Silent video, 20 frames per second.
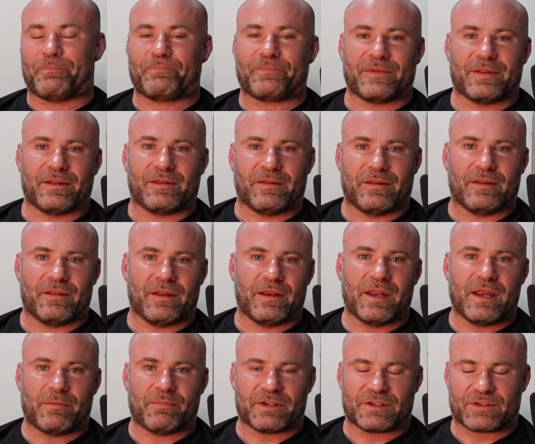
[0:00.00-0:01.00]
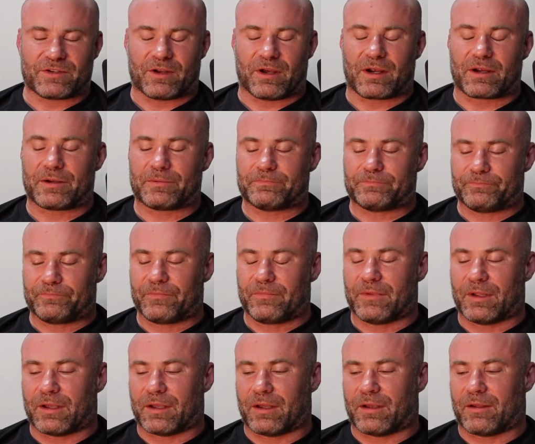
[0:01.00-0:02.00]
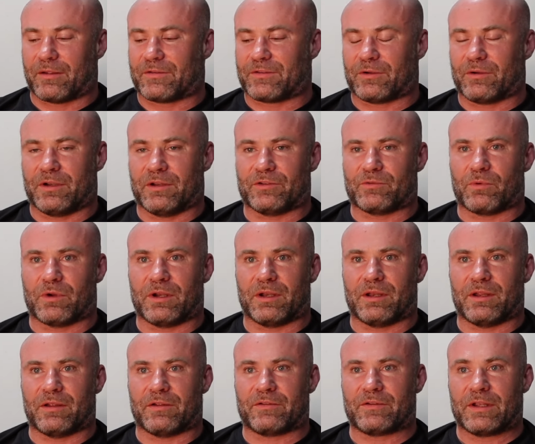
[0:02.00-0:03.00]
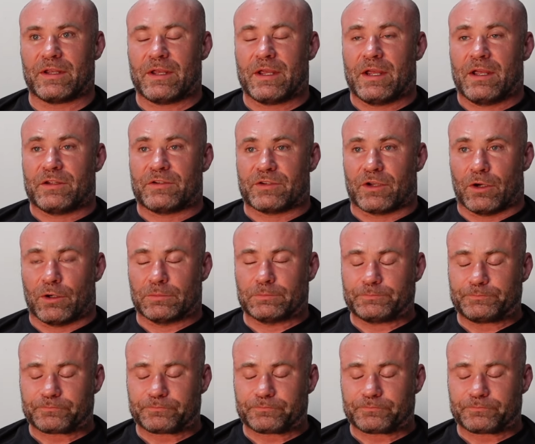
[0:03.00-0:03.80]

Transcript: the name has stuck, so it is what it is. So